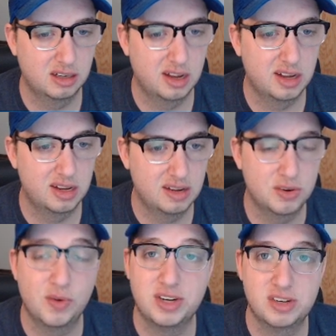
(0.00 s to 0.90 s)
have a
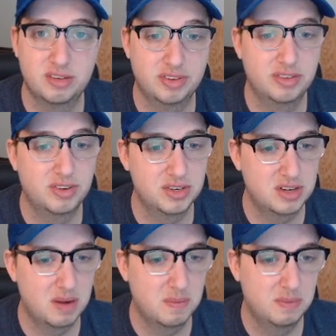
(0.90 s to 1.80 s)
ranger for the first
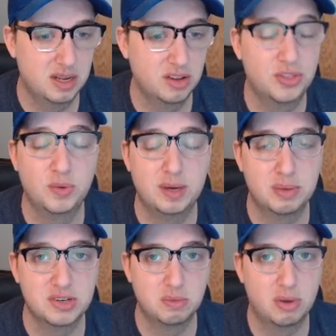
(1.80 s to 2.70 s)
time in a
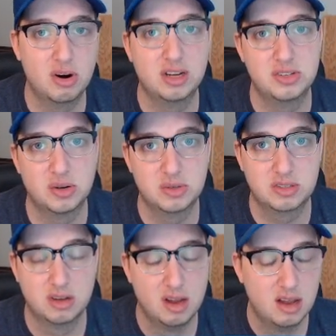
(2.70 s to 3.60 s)
3-person party. So it's,